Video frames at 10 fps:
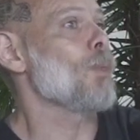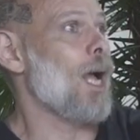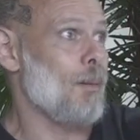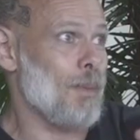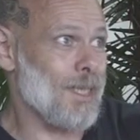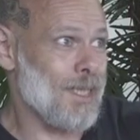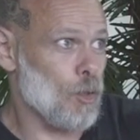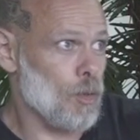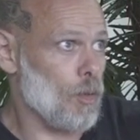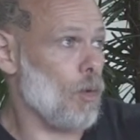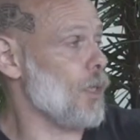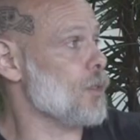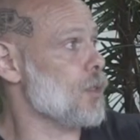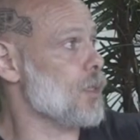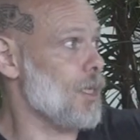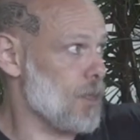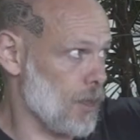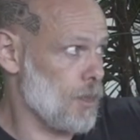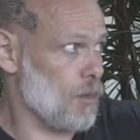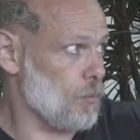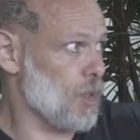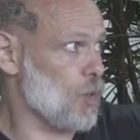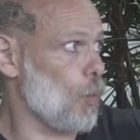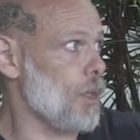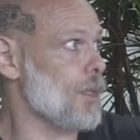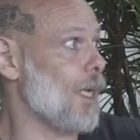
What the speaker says: I might need another exercise that is in between